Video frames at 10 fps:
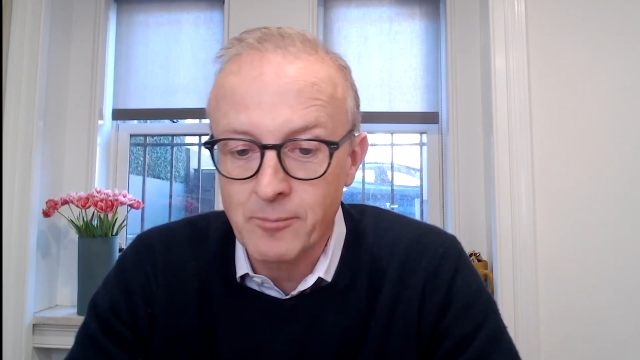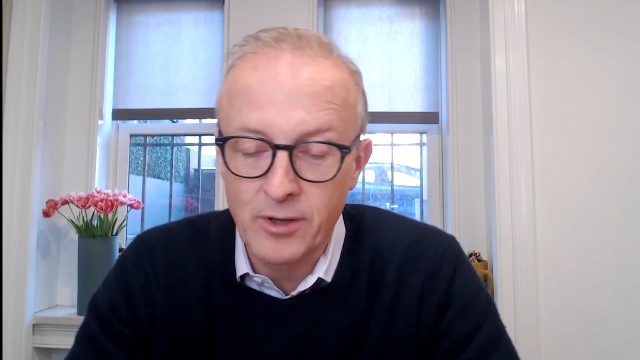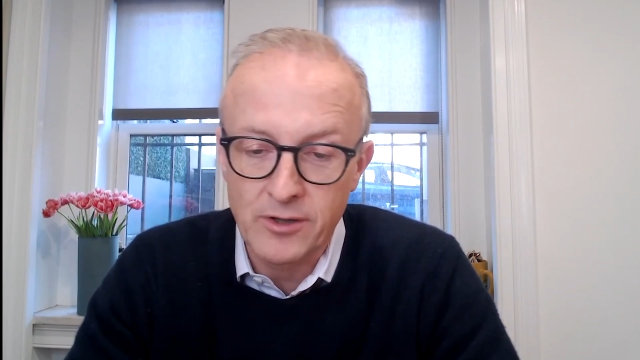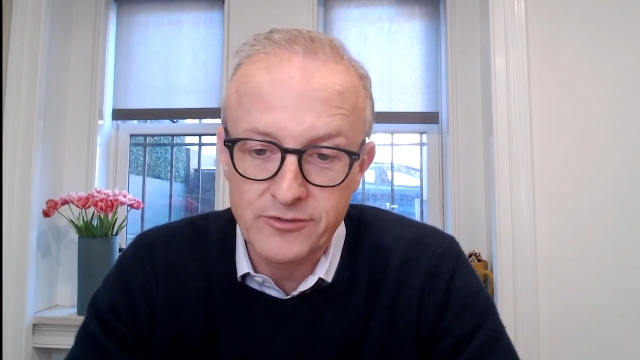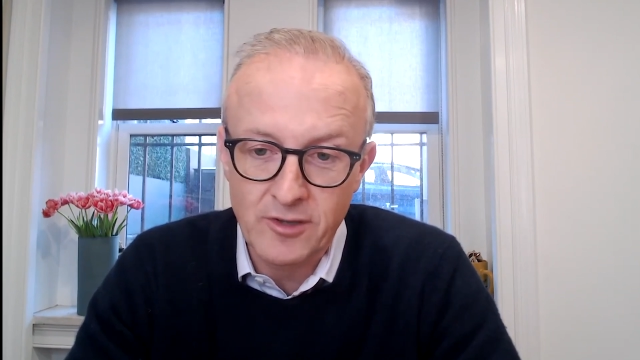
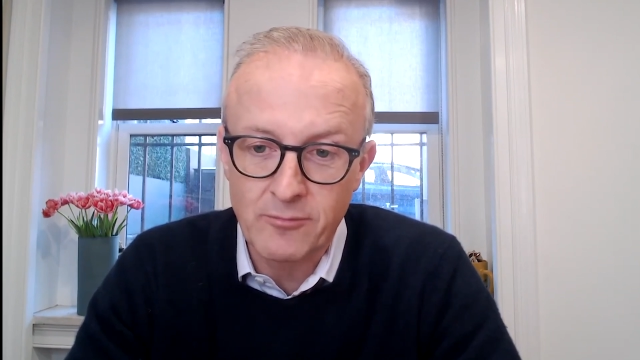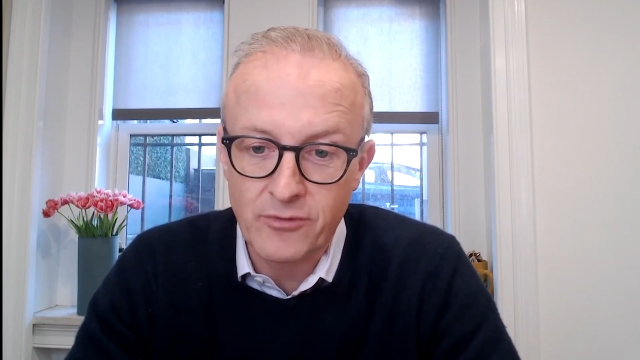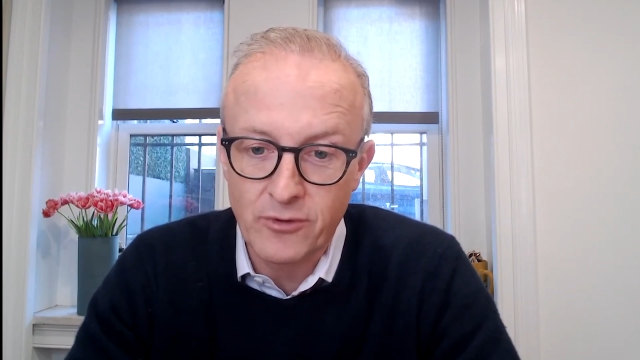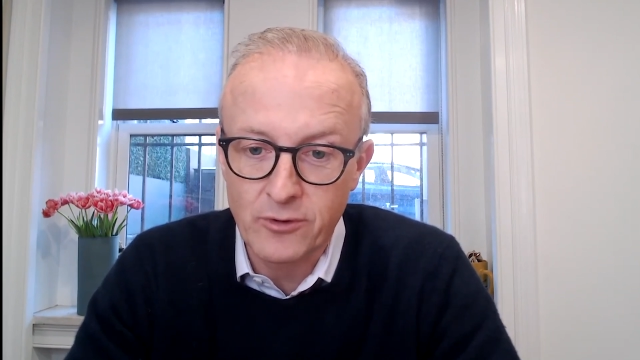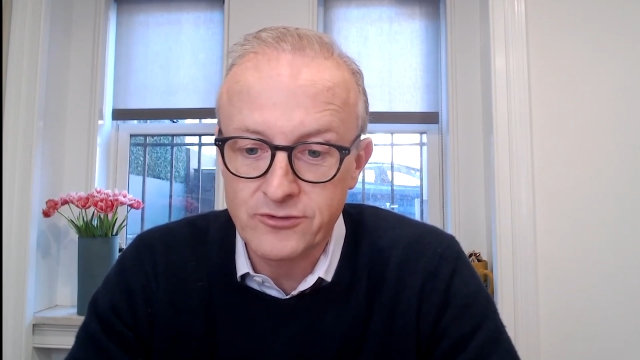But some
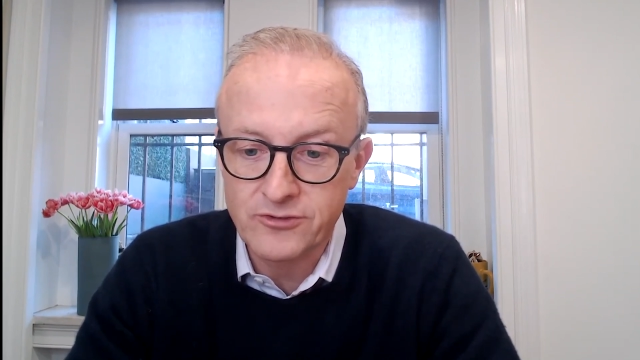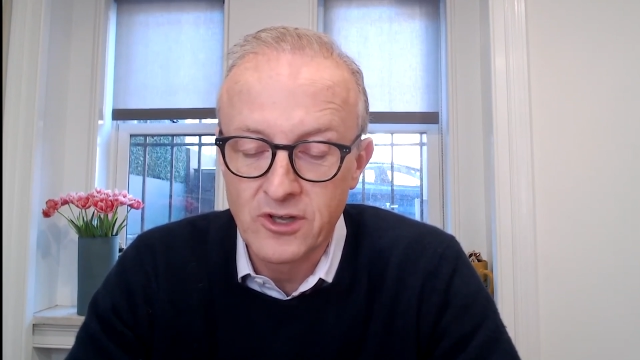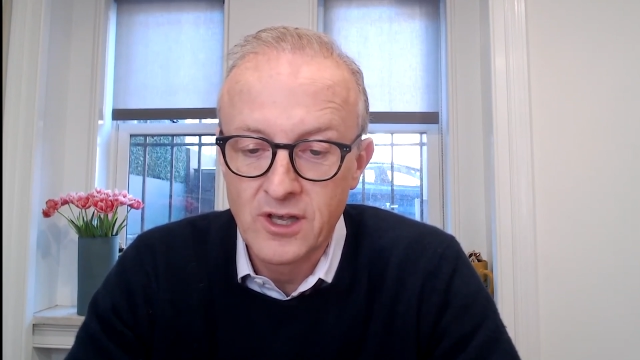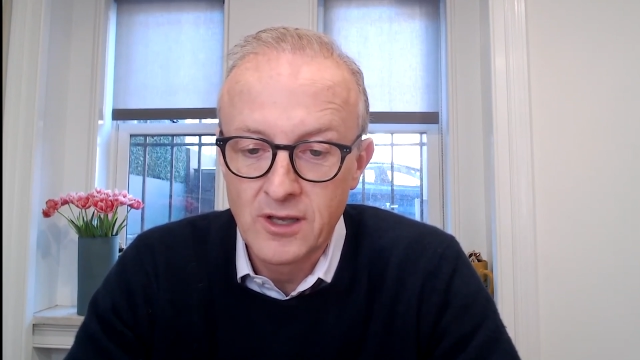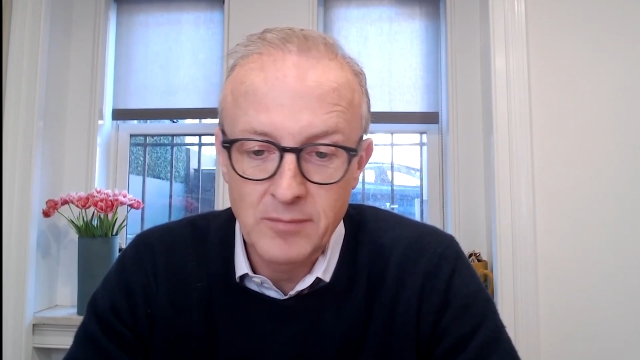folks,
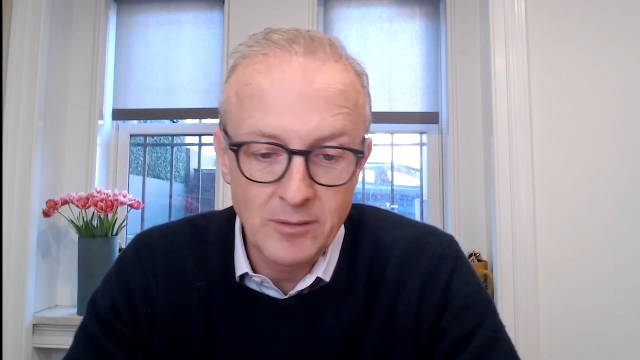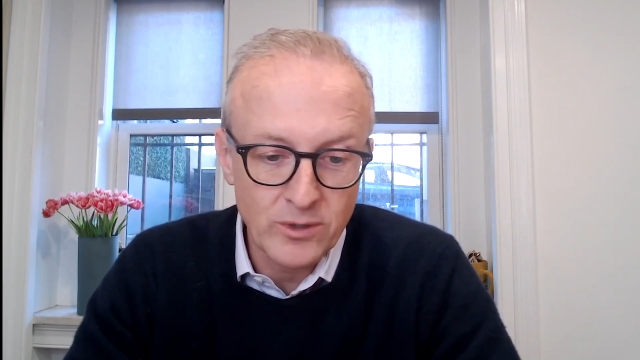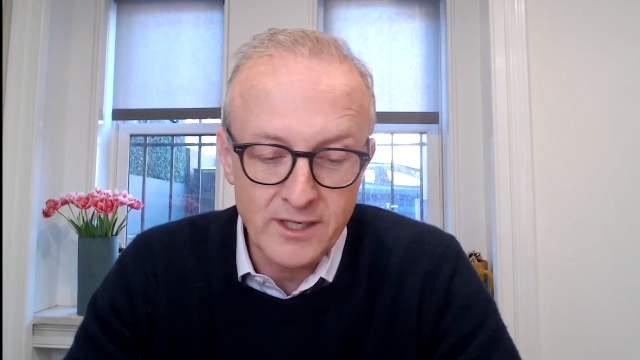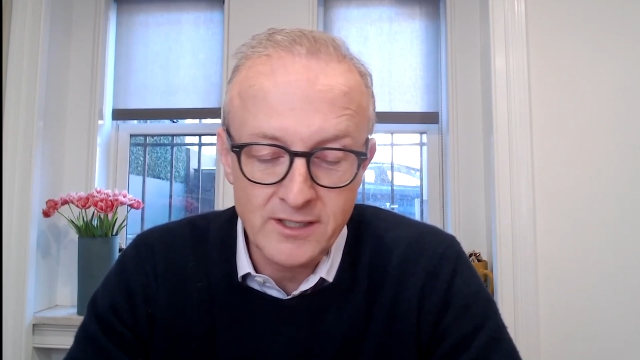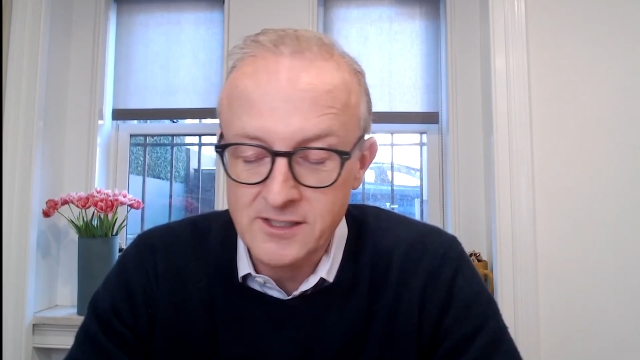maybe we'll
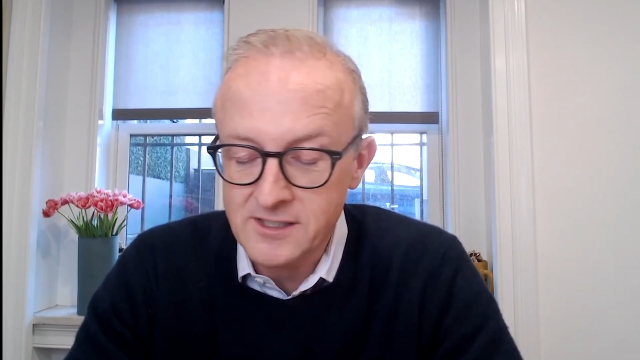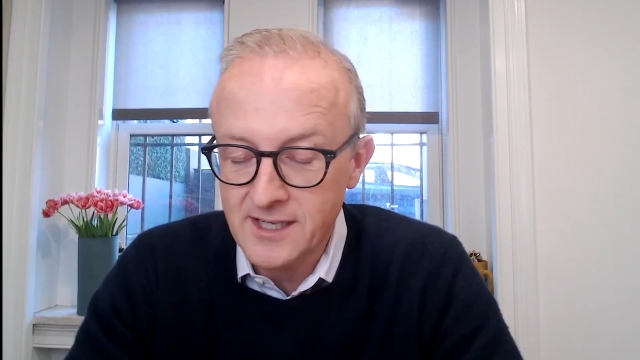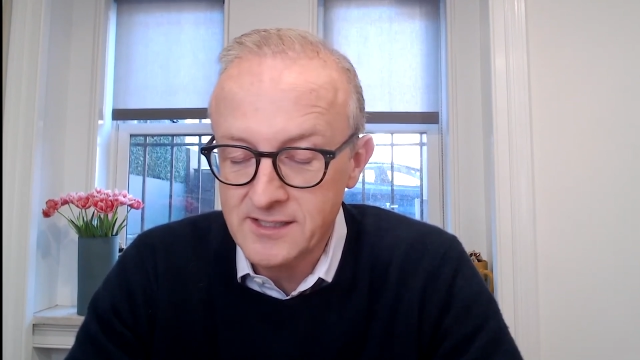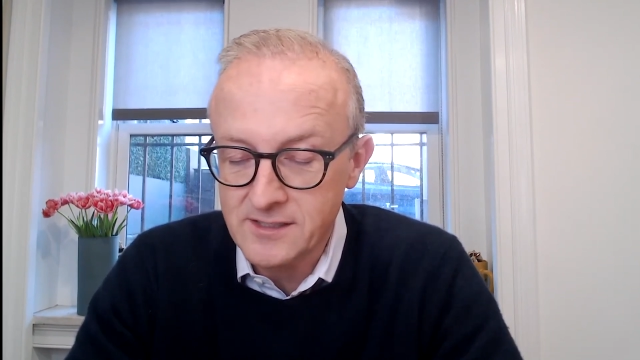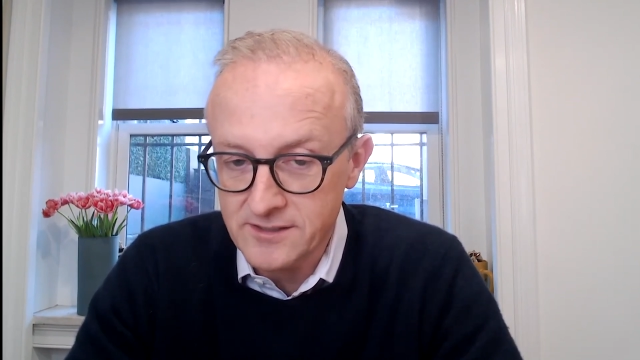get into this later,